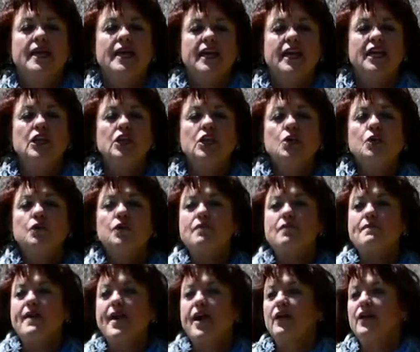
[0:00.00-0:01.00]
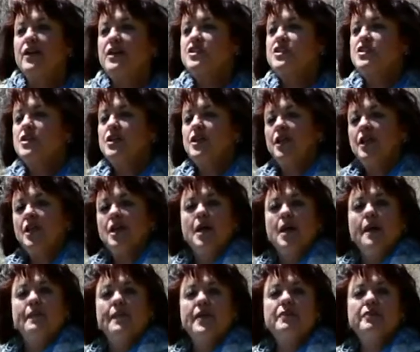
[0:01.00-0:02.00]
In lieu of marriage,
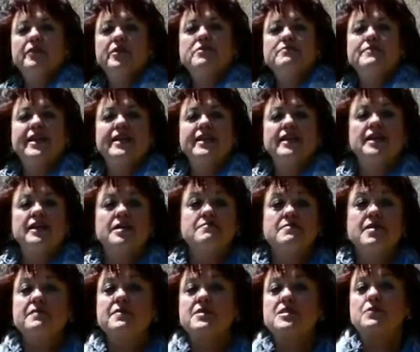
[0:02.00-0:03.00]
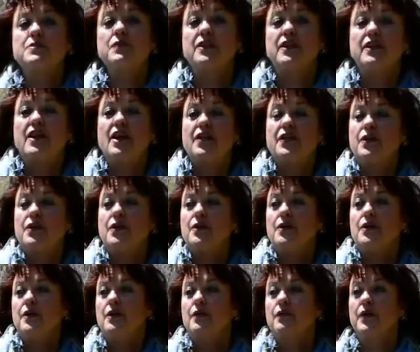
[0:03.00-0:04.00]
people are making commitments
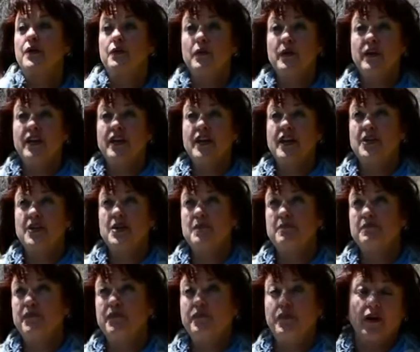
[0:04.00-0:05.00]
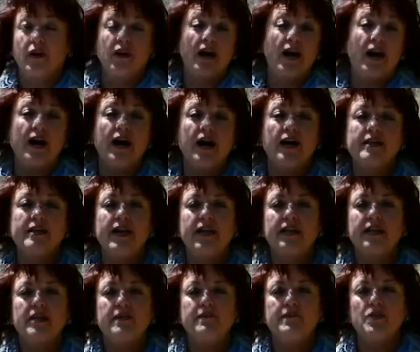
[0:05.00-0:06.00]
with one another before God
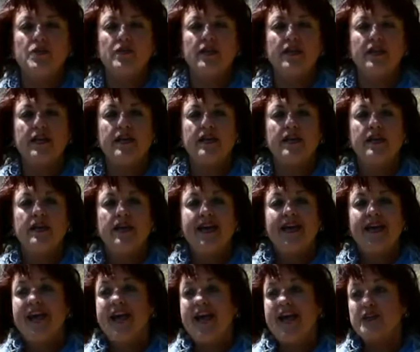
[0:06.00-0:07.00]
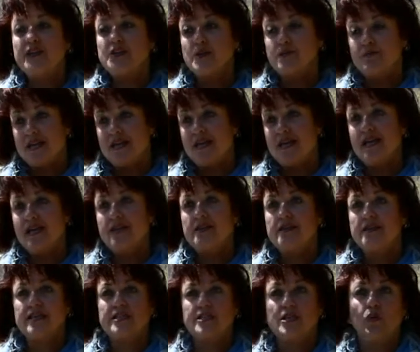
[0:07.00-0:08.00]
and community, and to me,
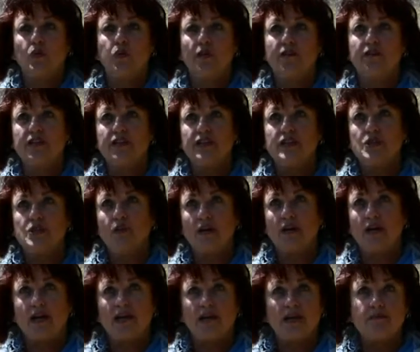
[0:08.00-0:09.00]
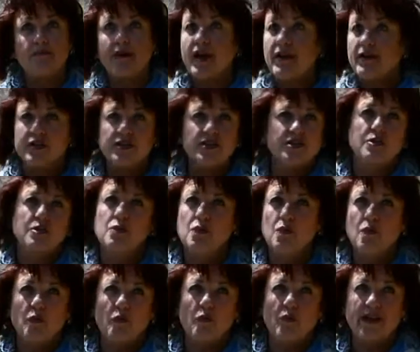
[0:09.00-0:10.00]
that's equivalent to a godly marriage,
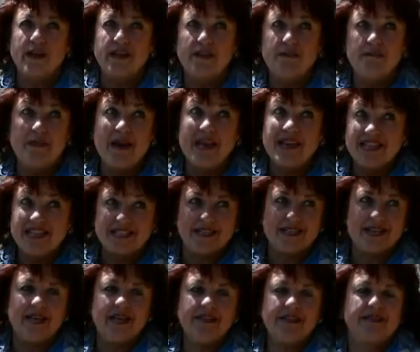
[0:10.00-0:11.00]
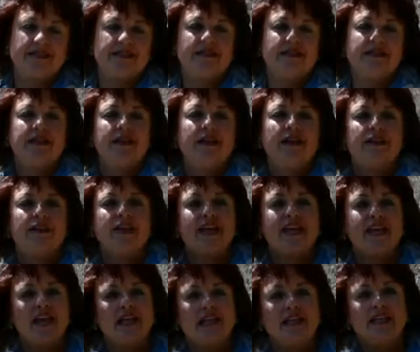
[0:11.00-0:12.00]
when in many states, they
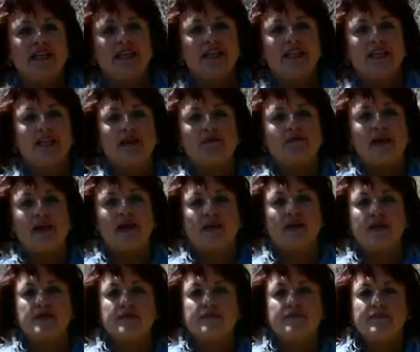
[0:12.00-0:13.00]
can't legally get married.